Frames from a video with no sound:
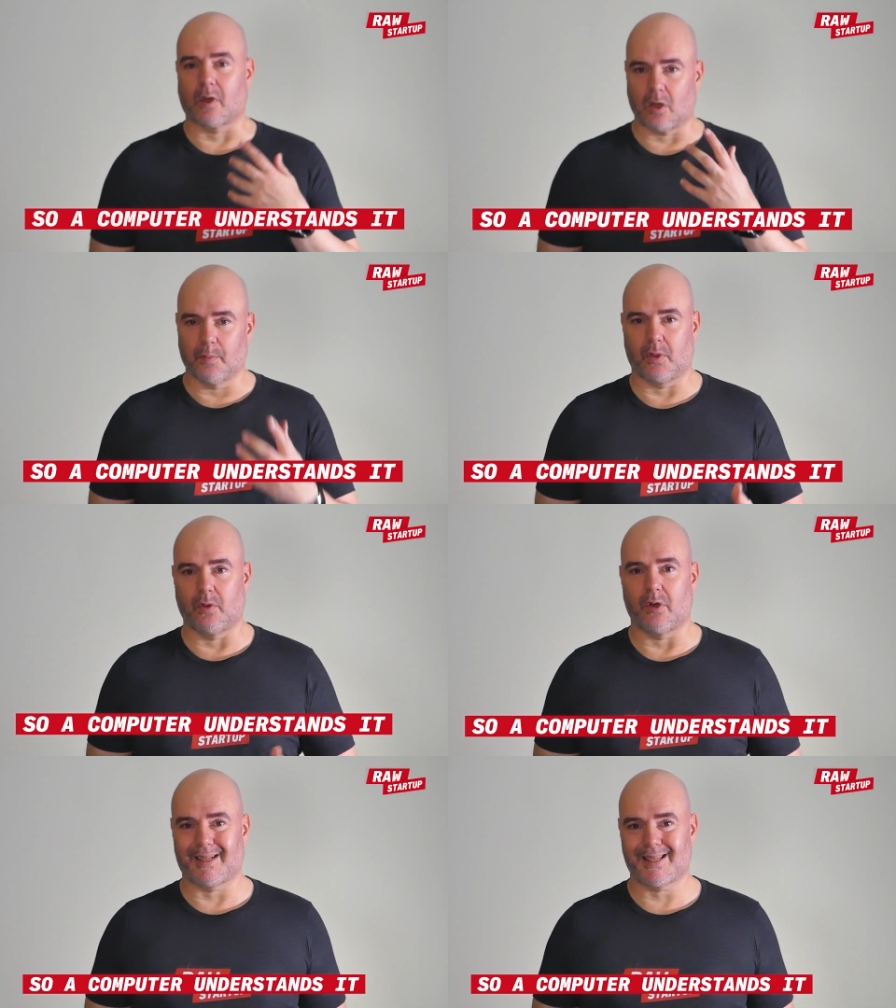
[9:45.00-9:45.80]
the
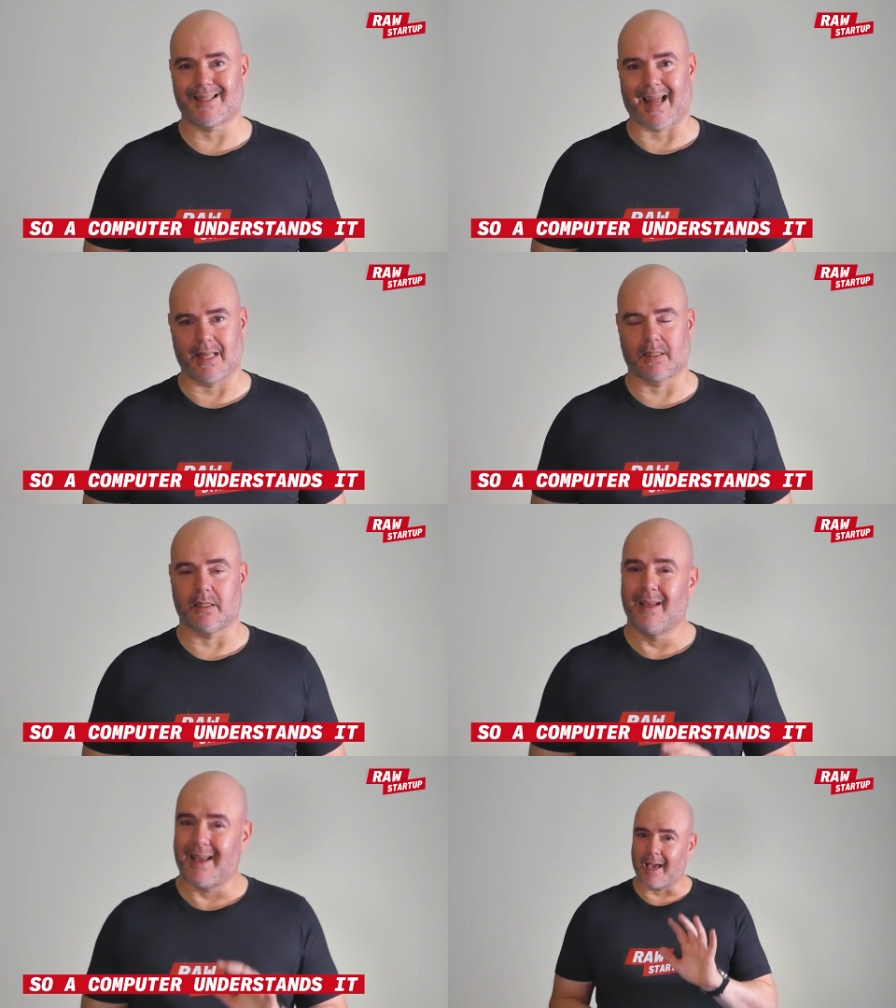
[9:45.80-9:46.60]
computer understands
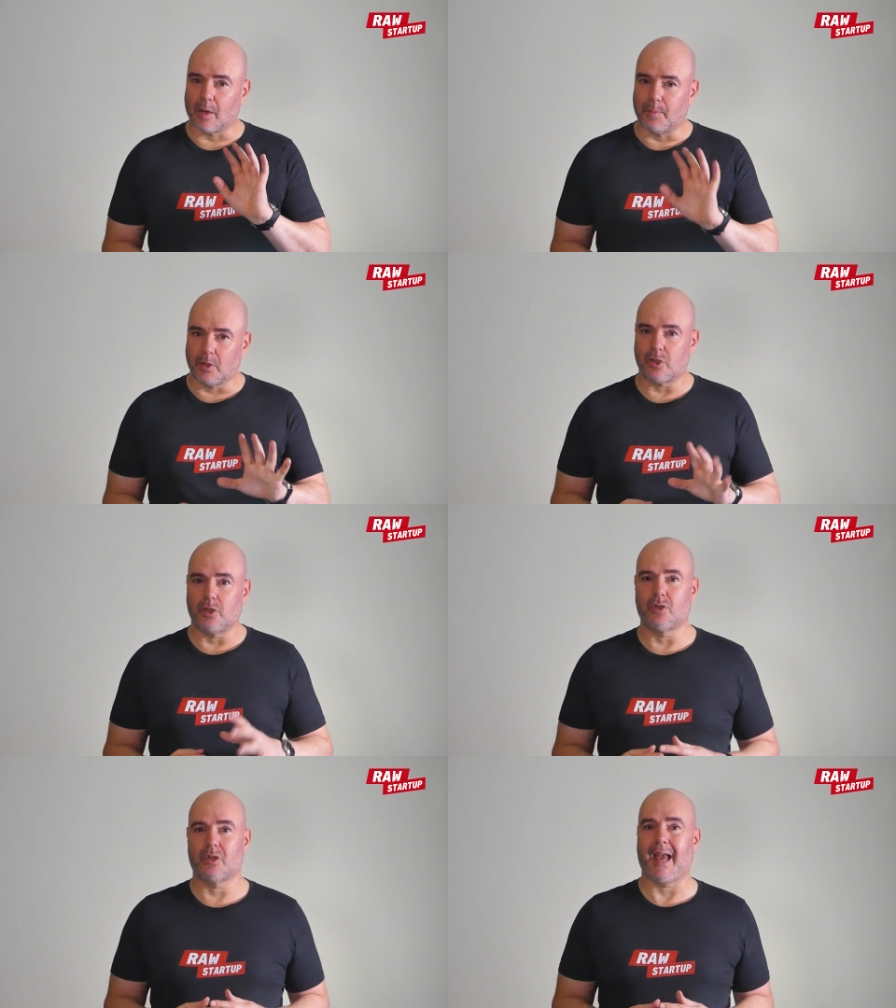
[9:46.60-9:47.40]
it, and computers
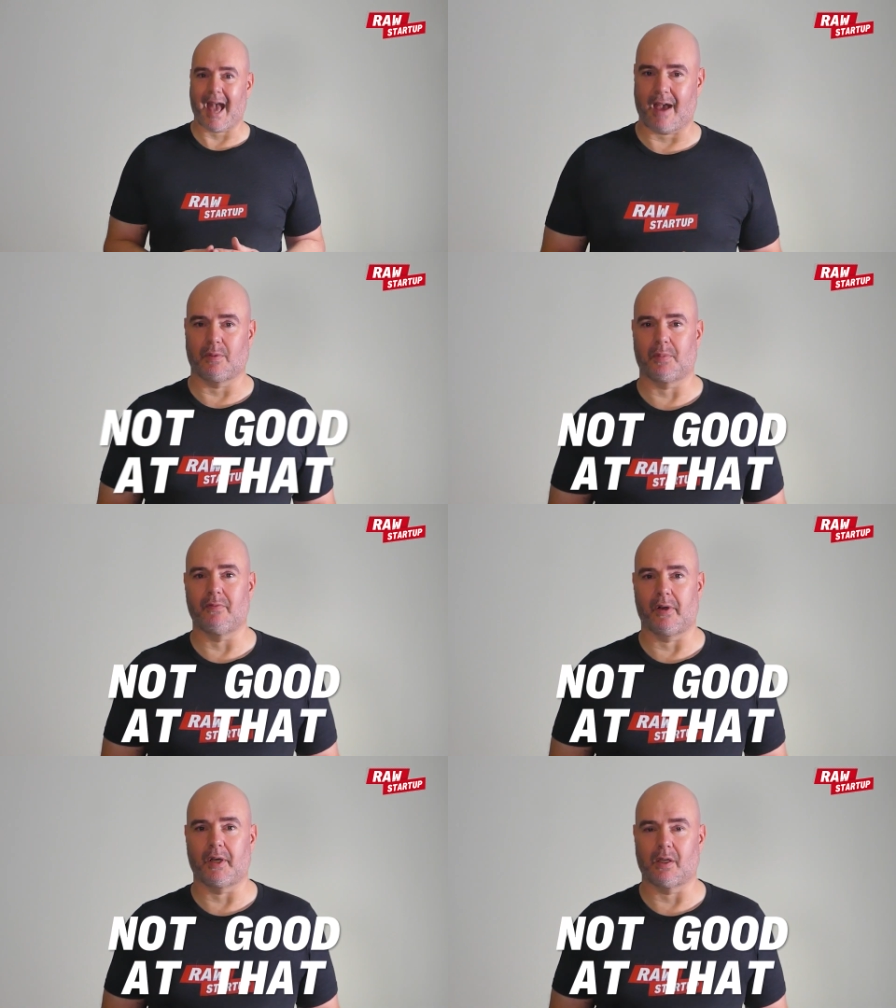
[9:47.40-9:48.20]
usually haven't
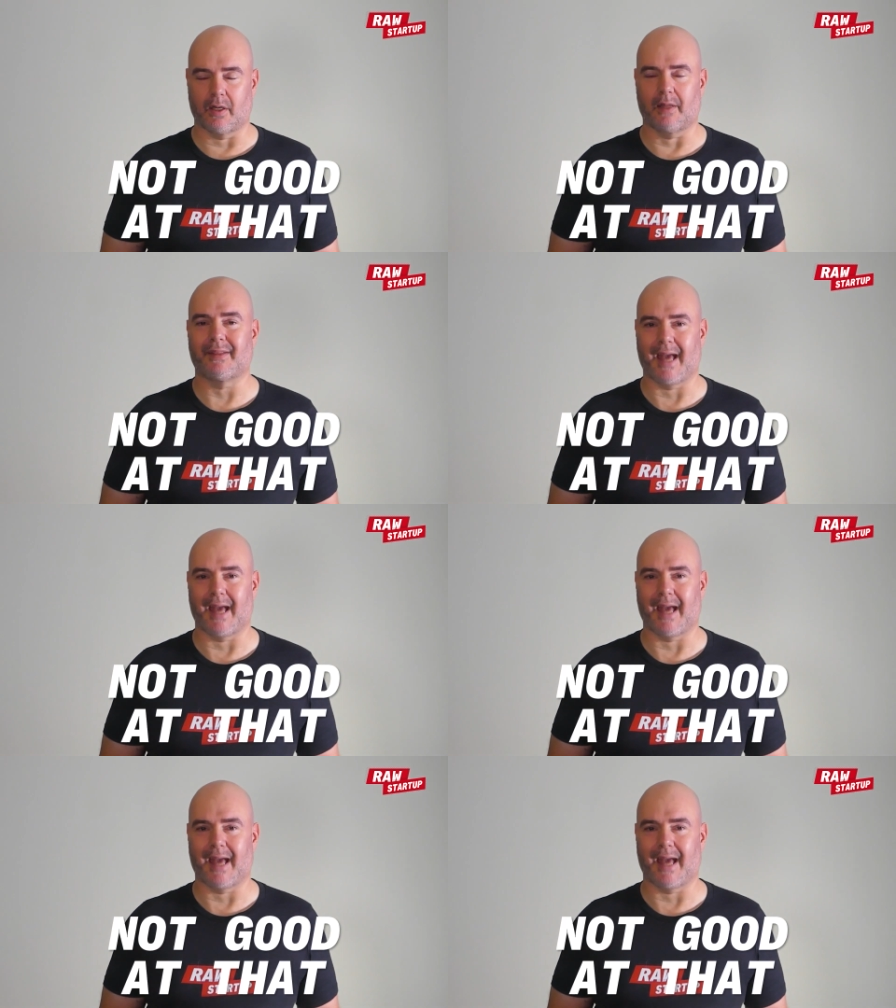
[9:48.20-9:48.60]
been very good at